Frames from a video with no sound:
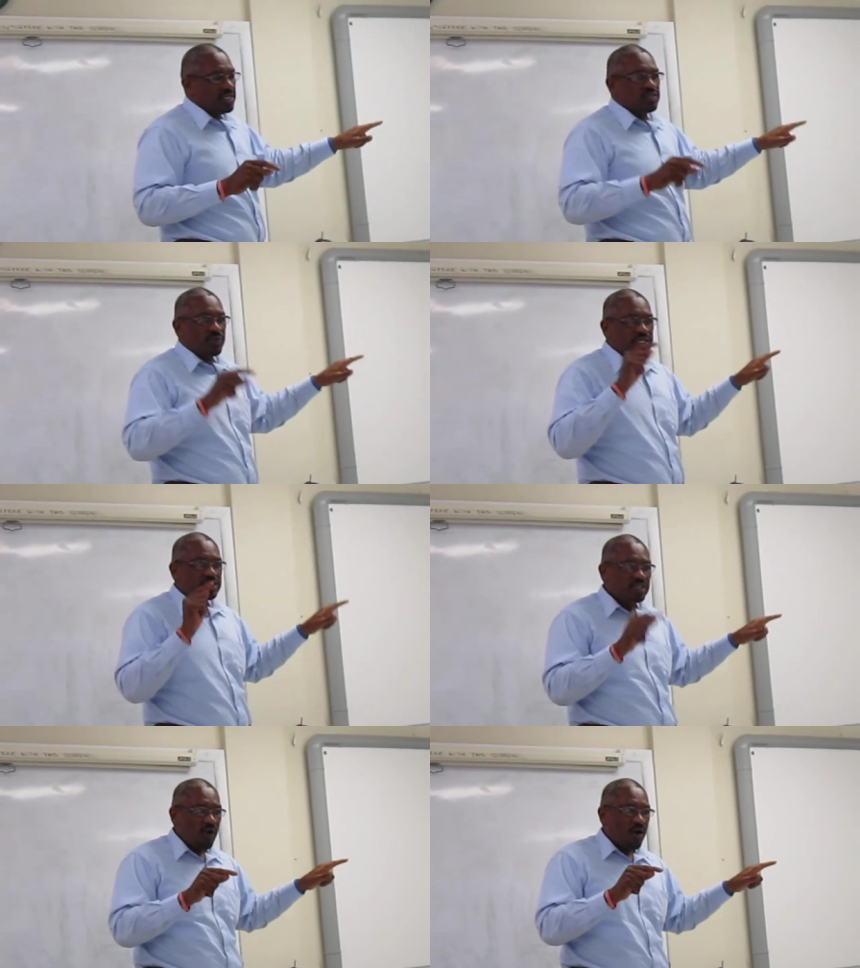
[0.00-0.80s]
to
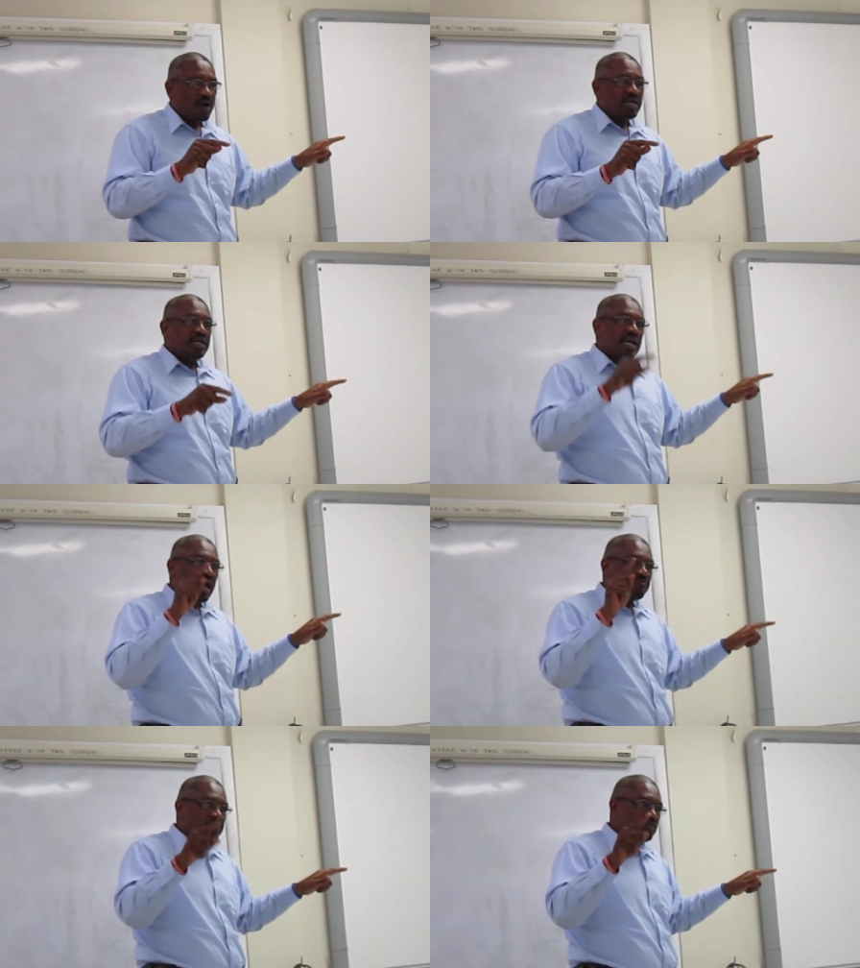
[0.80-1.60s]
ensure that
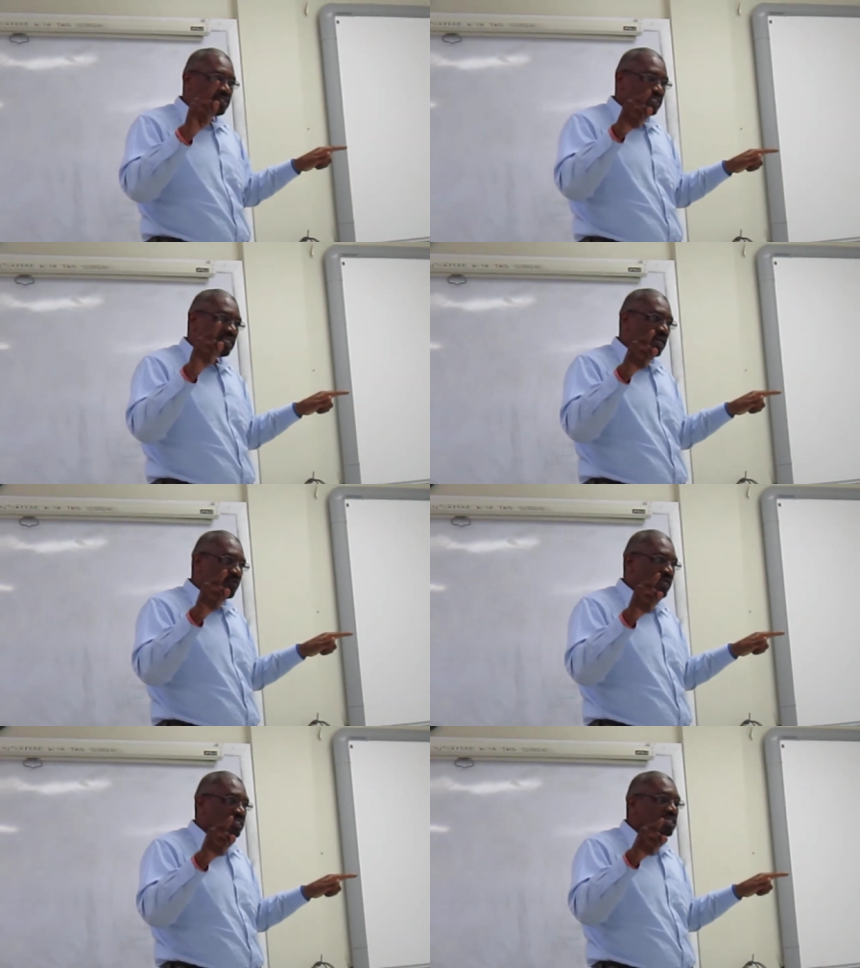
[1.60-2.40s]
our future
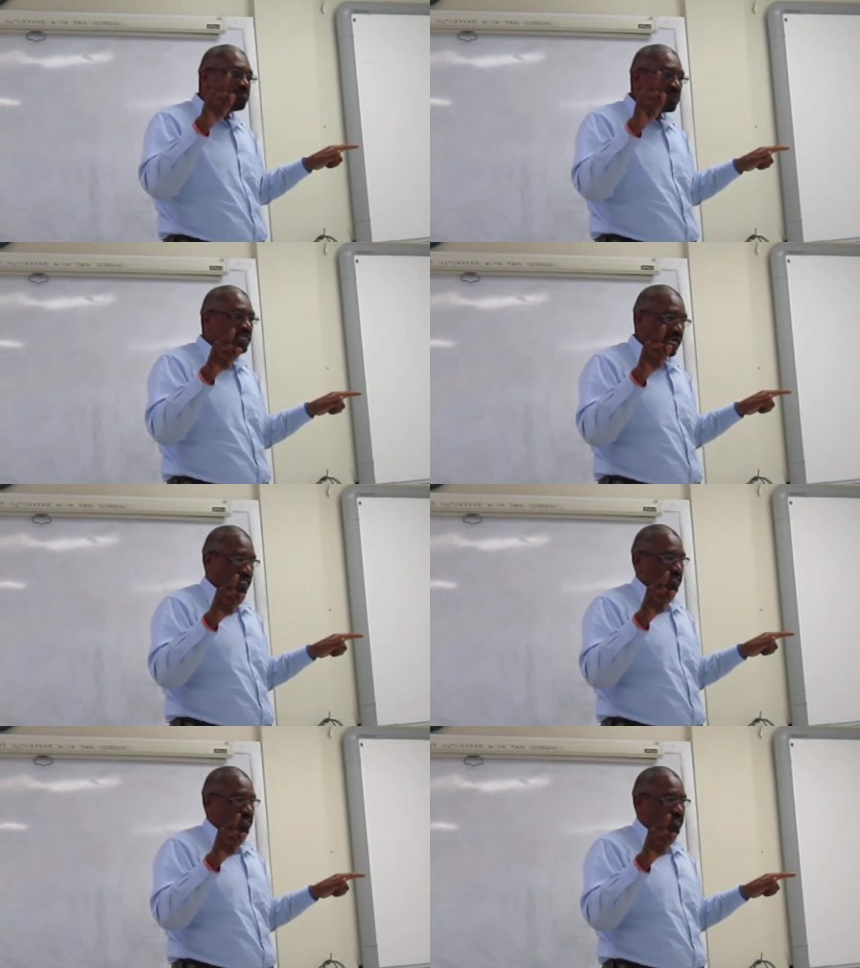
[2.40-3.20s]
generation is
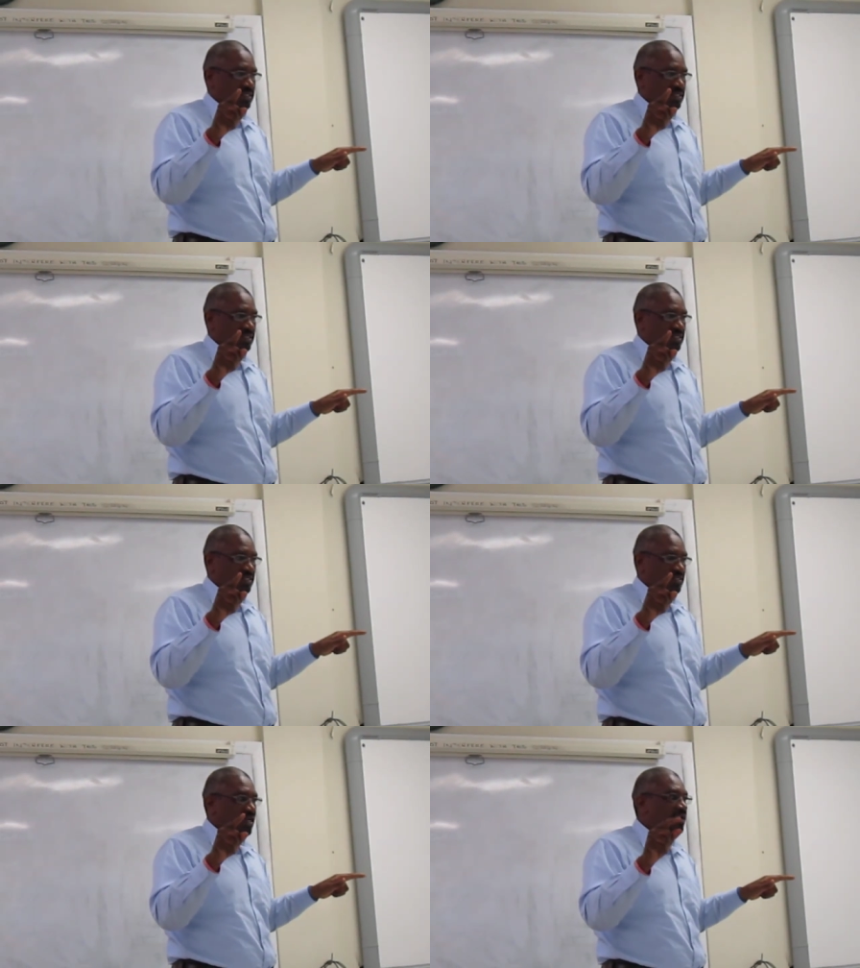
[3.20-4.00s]
protected
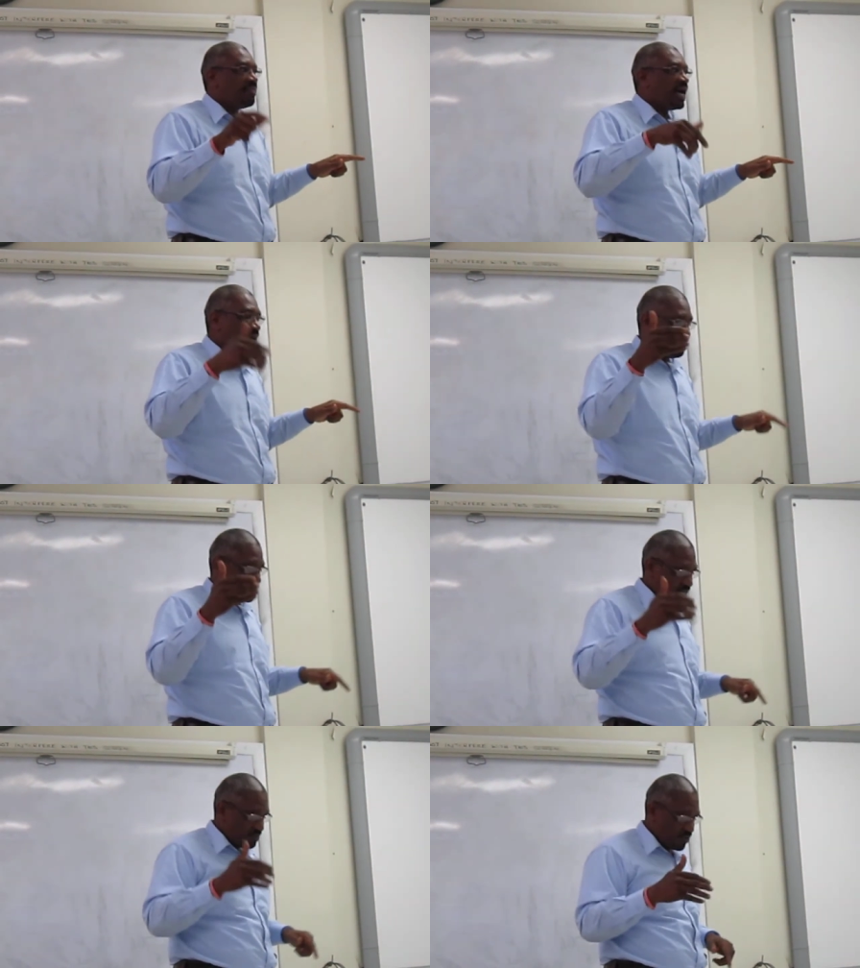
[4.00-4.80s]
so the
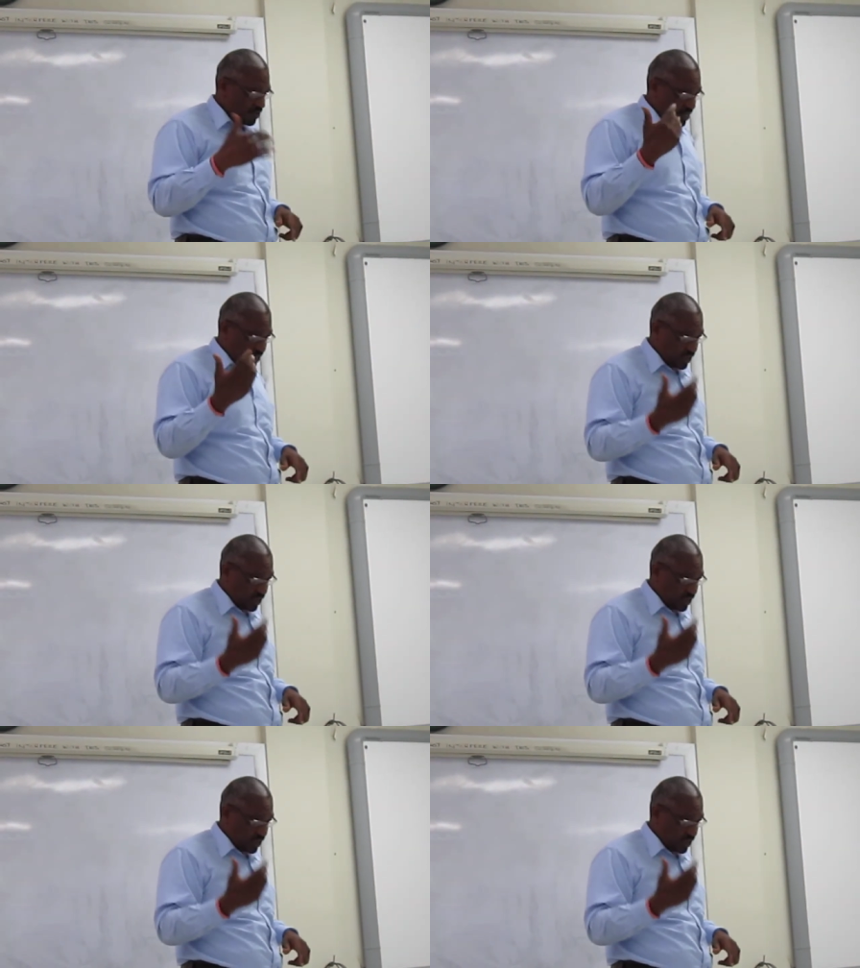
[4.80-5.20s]
Bahamas can move on.